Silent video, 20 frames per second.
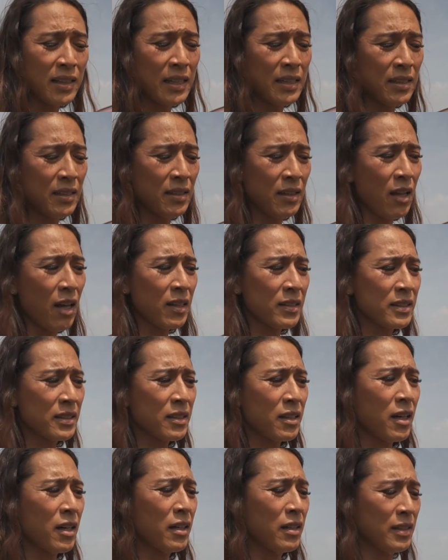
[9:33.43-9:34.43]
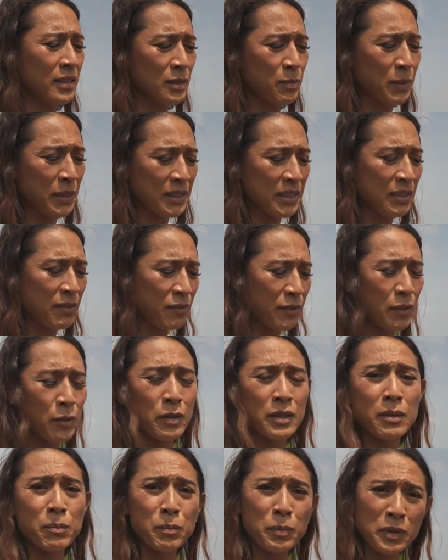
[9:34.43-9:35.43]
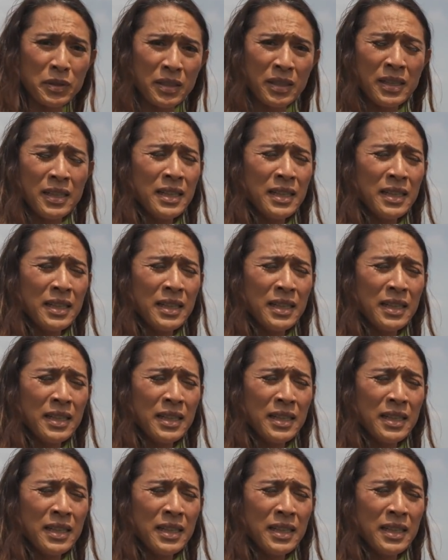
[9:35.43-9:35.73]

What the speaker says: and lock the car, especially if you don't want